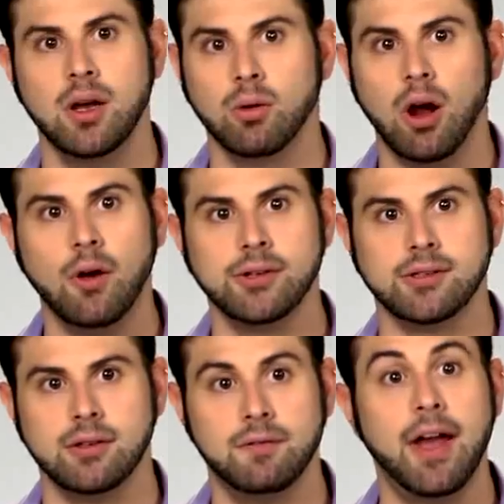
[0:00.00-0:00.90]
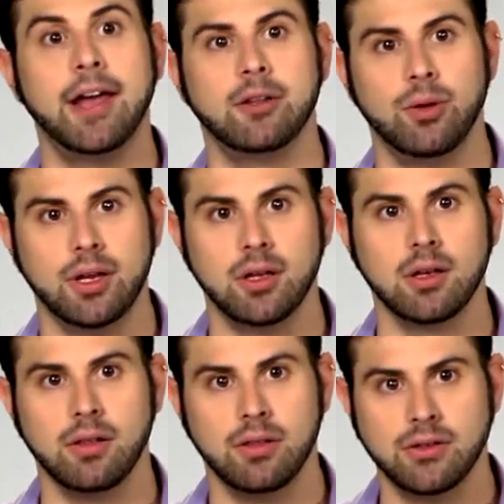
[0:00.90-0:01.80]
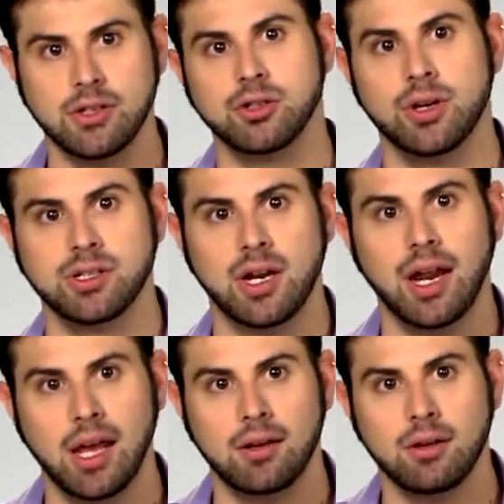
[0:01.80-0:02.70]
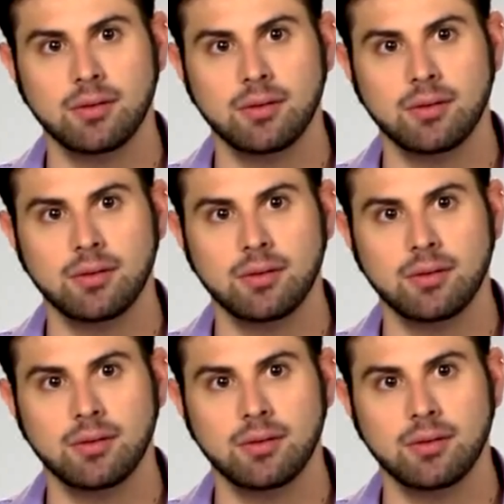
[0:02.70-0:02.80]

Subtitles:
We're always evaluating the situation at hand.